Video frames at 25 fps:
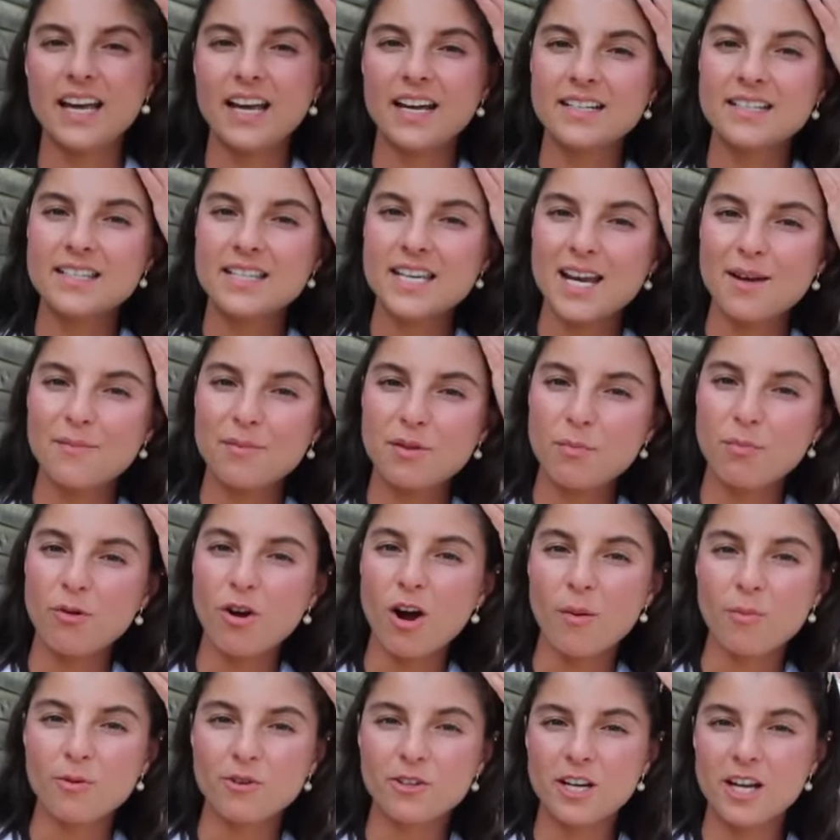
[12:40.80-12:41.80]
landscape, the
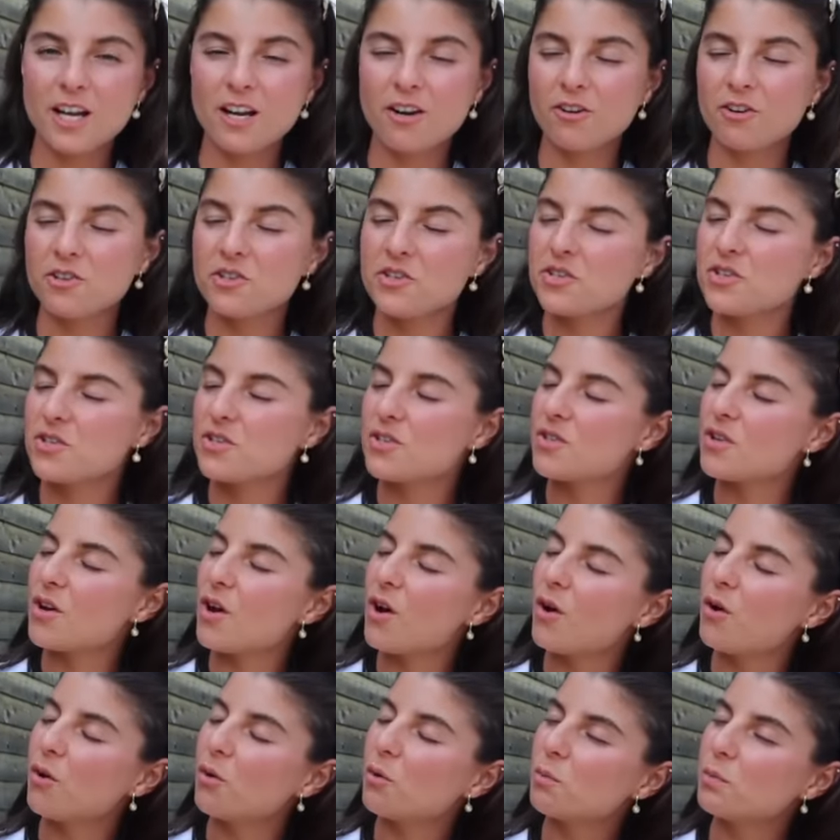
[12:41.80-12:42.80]
property here is
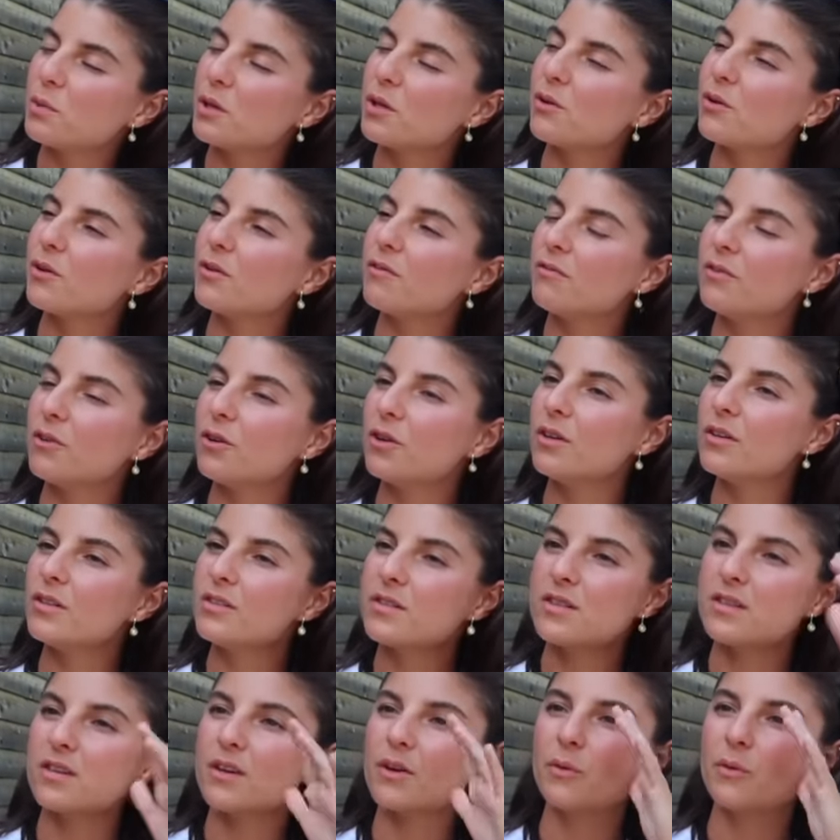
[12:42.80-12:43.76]
so beautiful.